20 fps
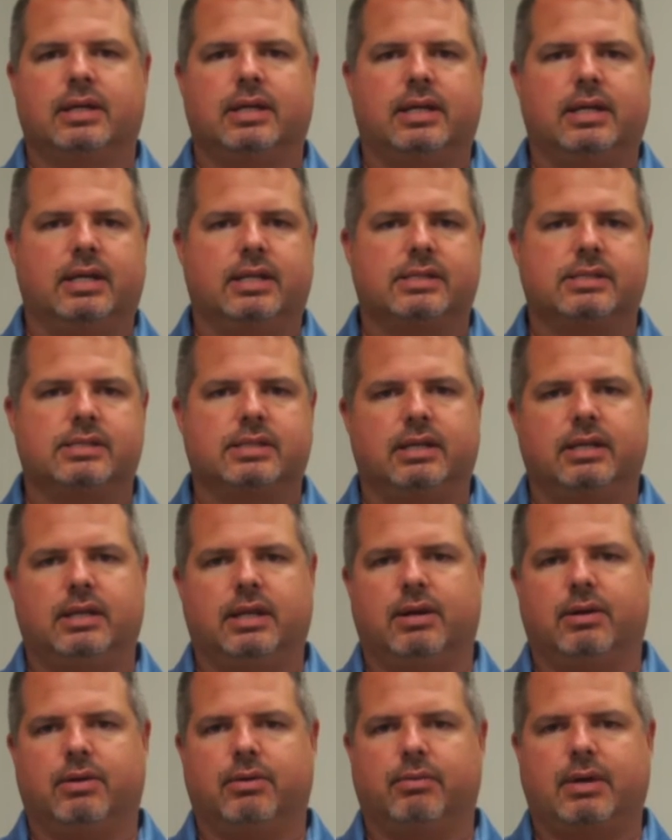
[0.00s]
Kids,
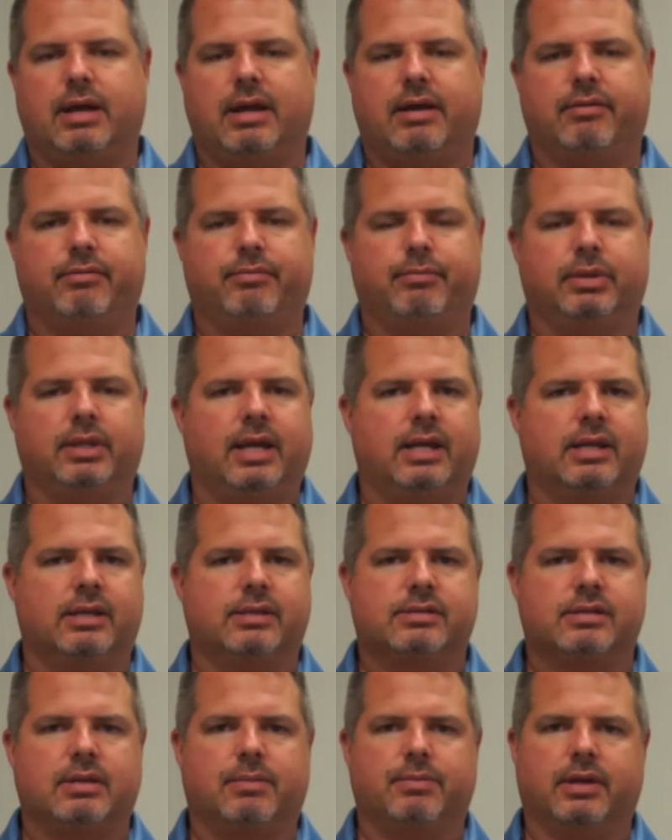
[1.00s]
have
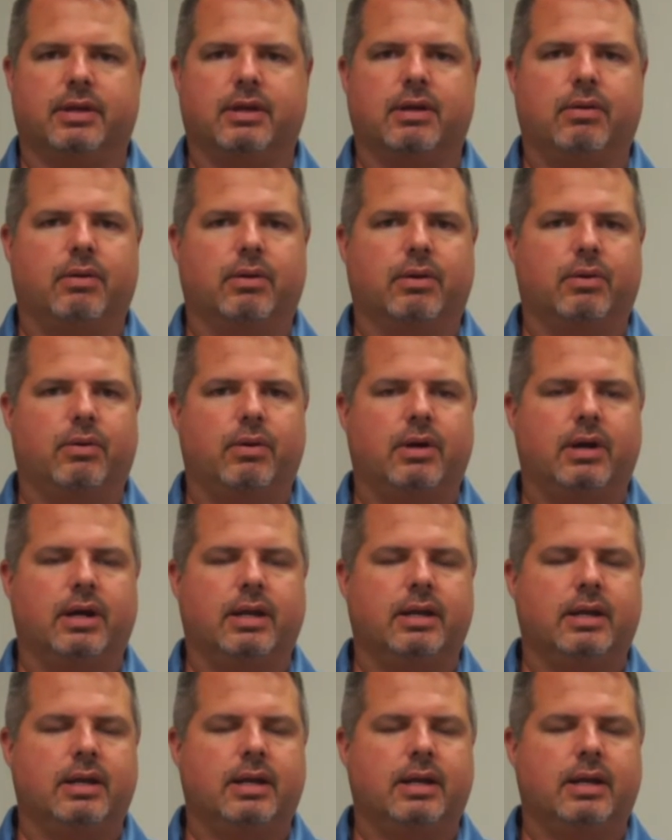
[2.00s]
plans, something going on.